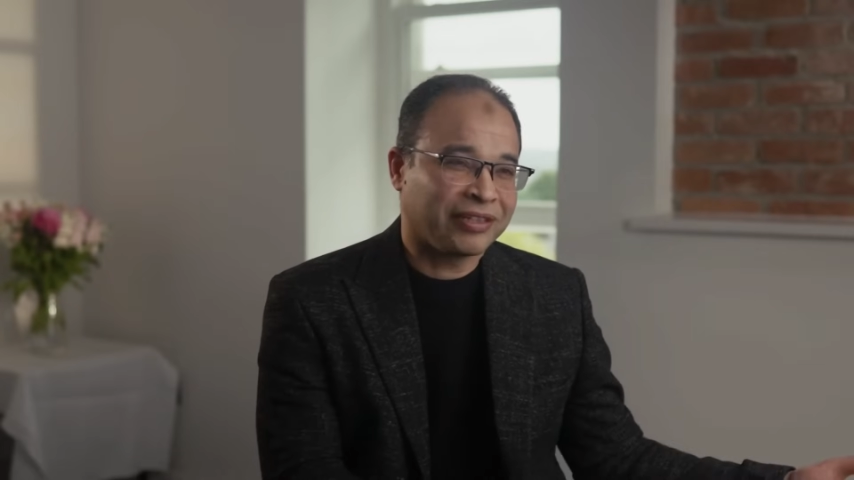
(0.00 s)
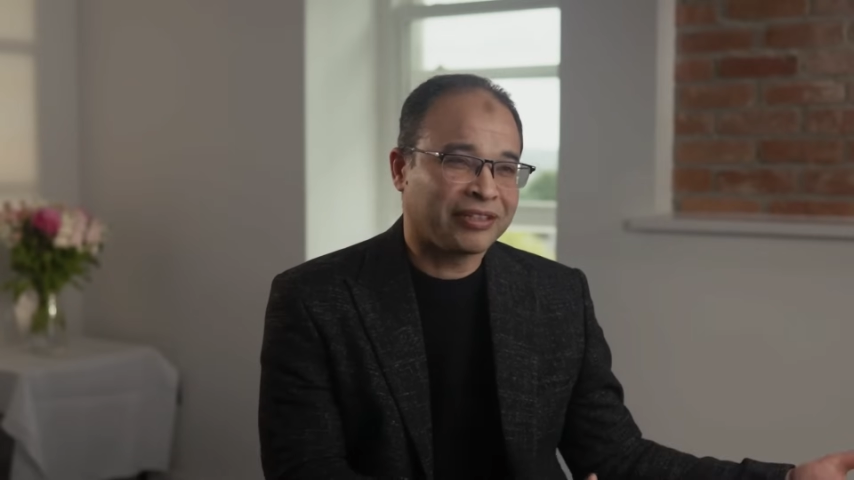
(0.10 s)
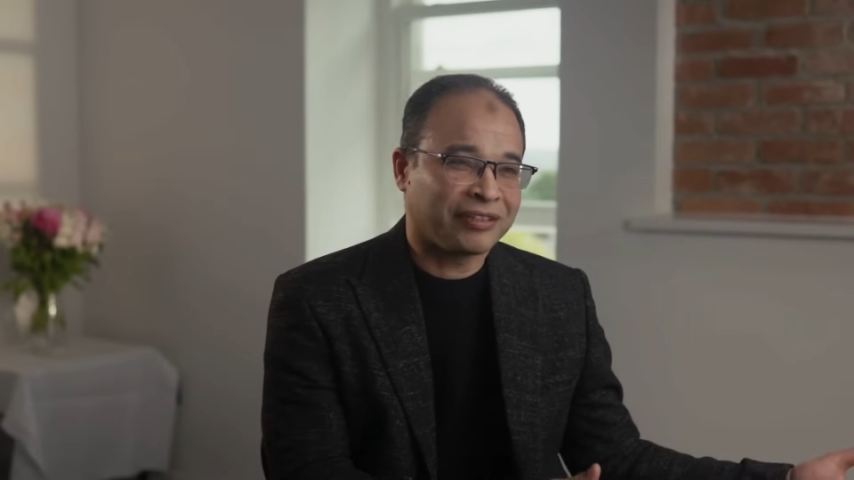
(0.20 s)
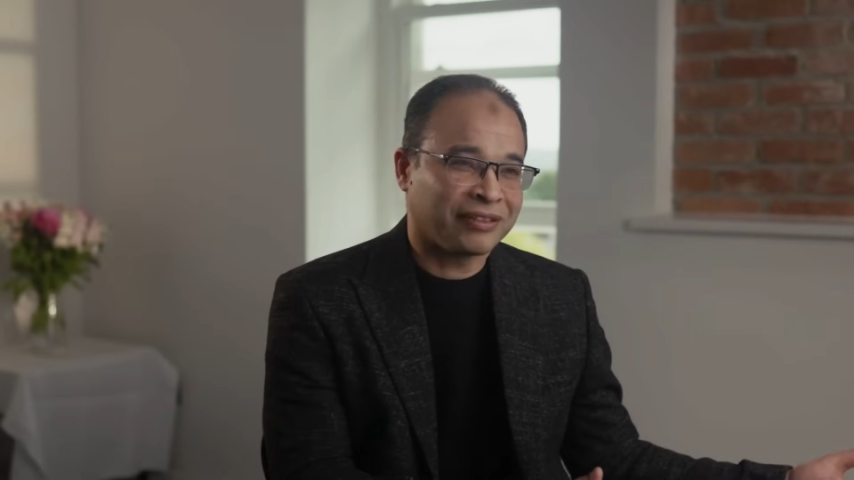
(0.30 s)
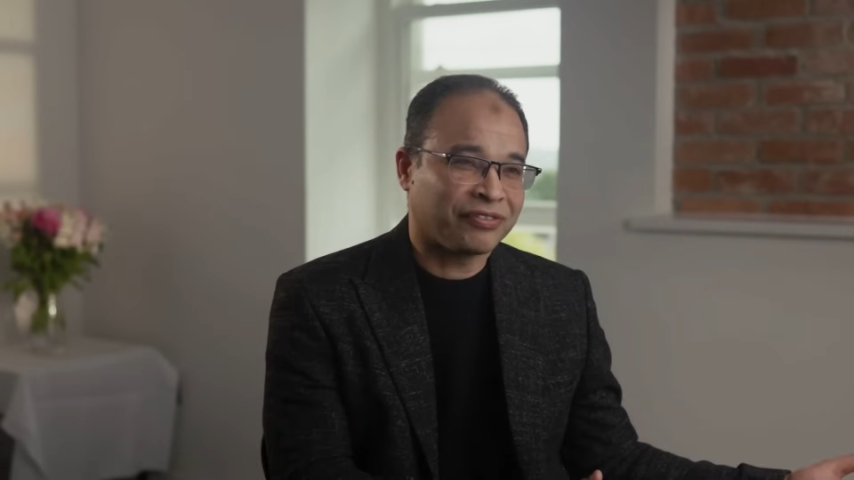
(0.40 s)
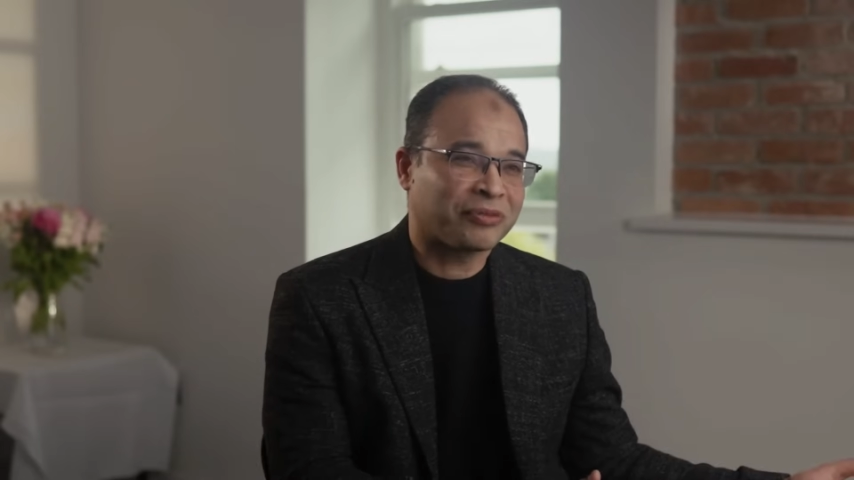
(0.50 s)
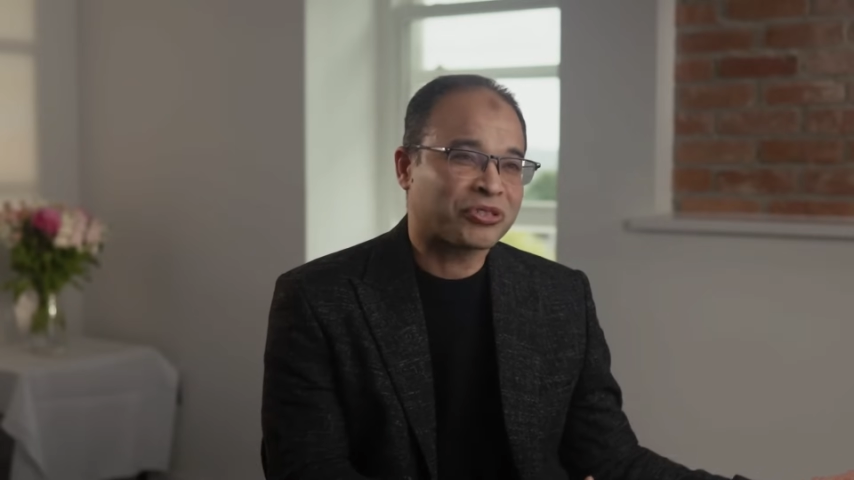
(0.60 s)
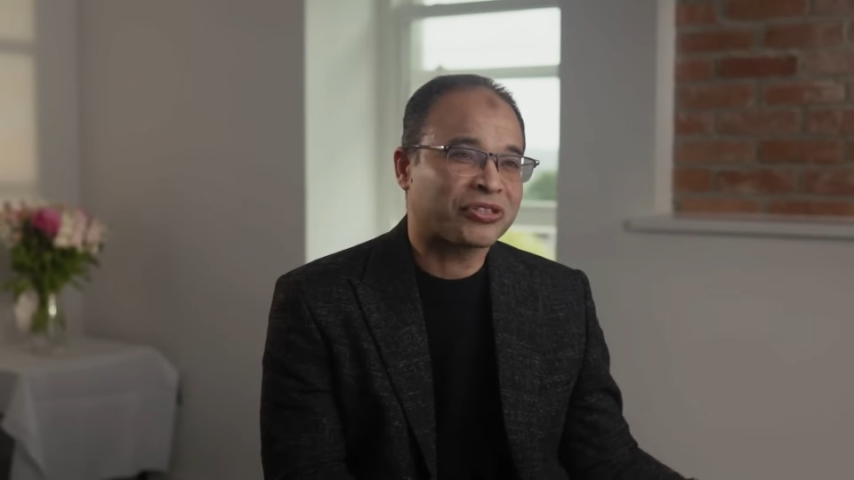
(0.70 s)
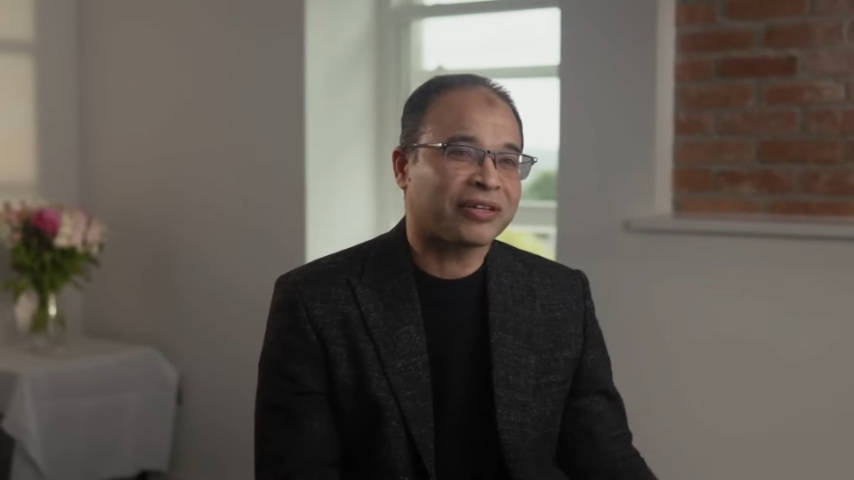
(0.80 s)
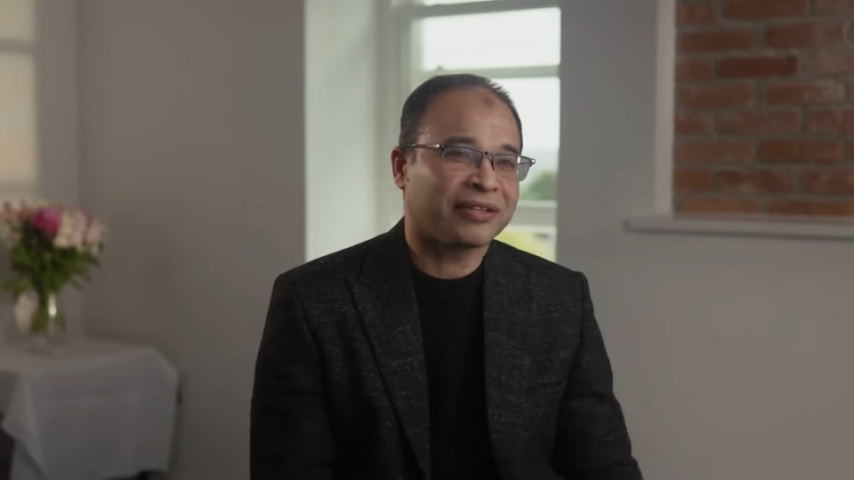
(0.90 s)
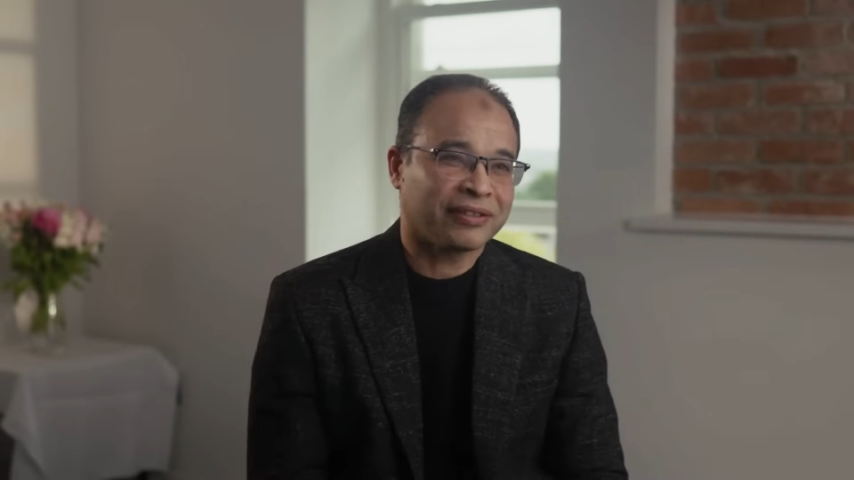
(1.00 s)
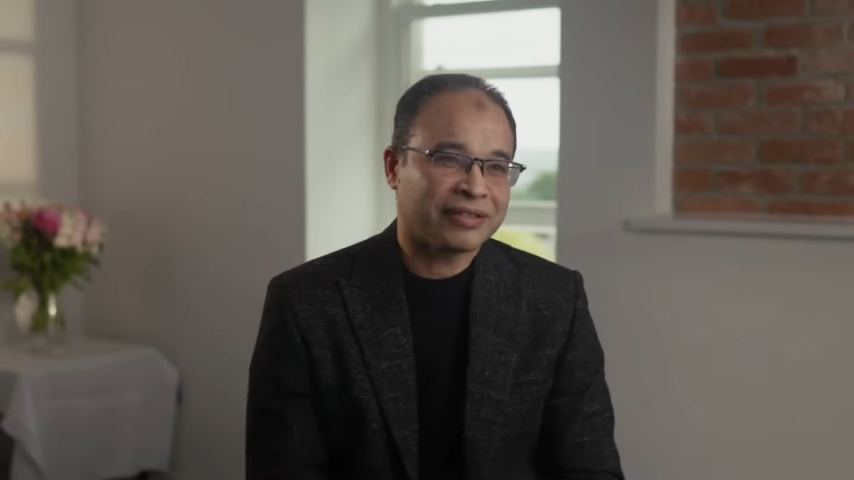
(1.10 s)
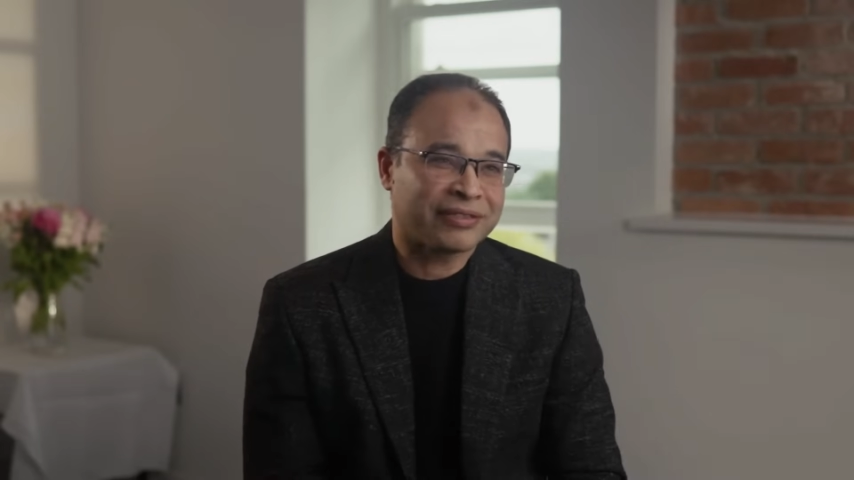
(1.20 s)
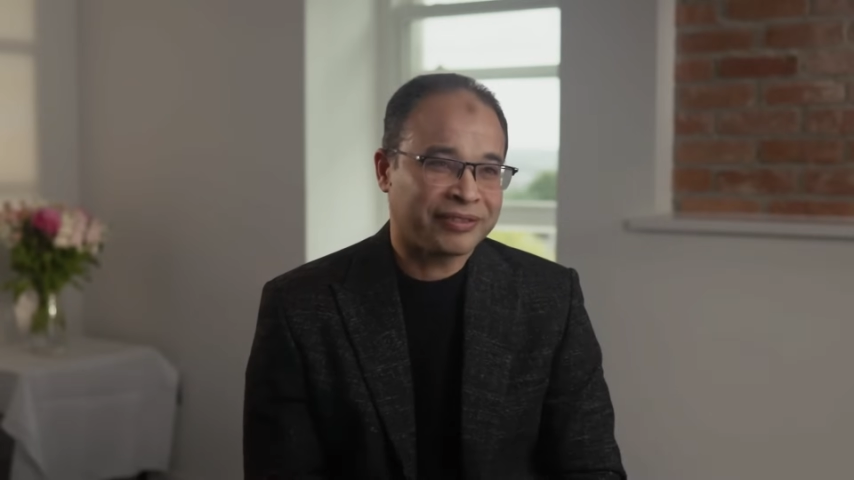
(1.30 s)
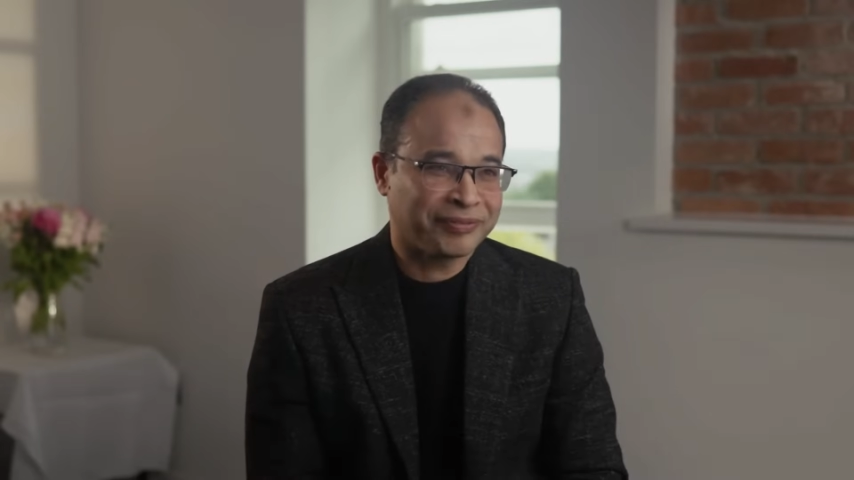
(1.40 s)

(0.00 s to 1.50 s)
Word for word: in the pharmaceutical industry.